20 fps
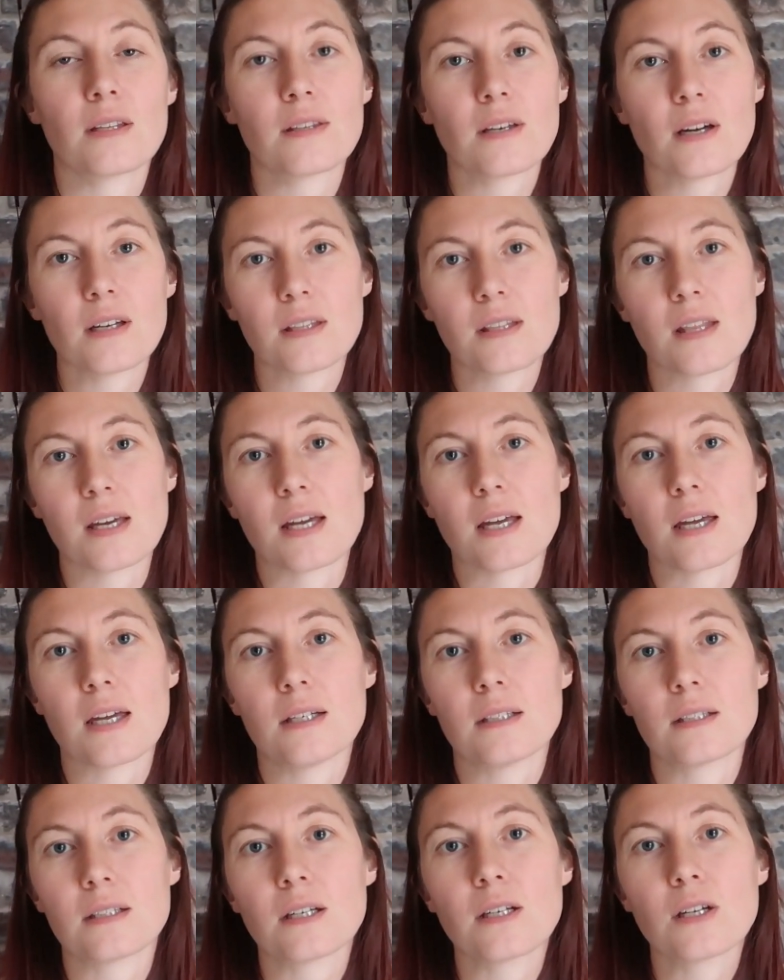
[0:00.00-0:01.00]
Third thing
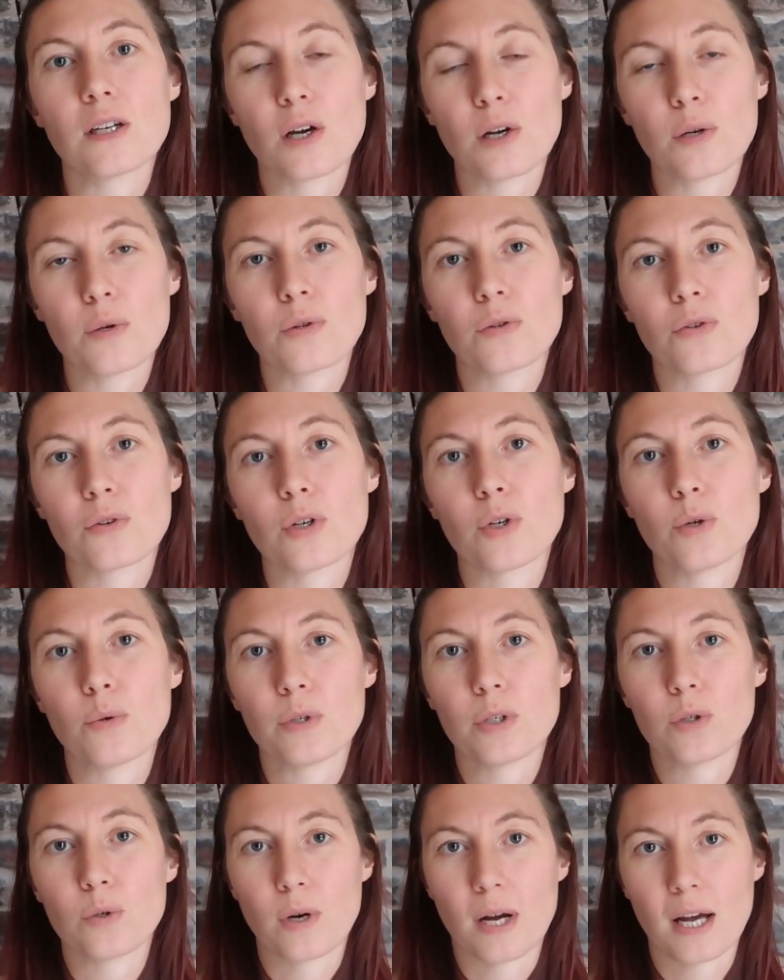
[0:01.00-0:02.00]
is to go
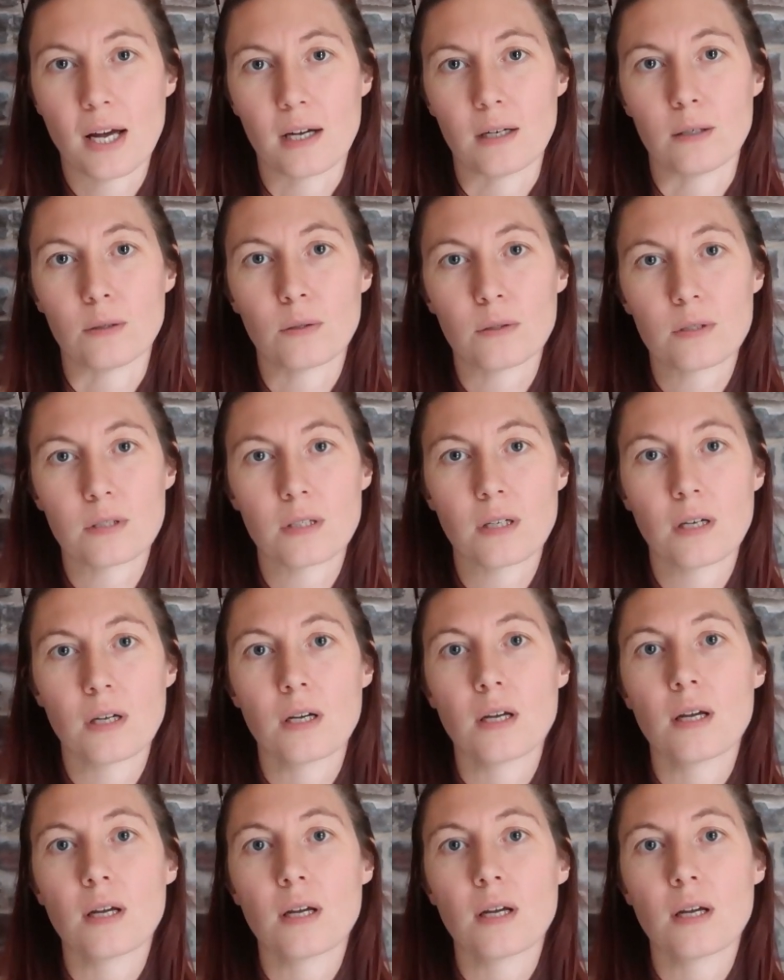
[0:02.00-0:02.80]
through your house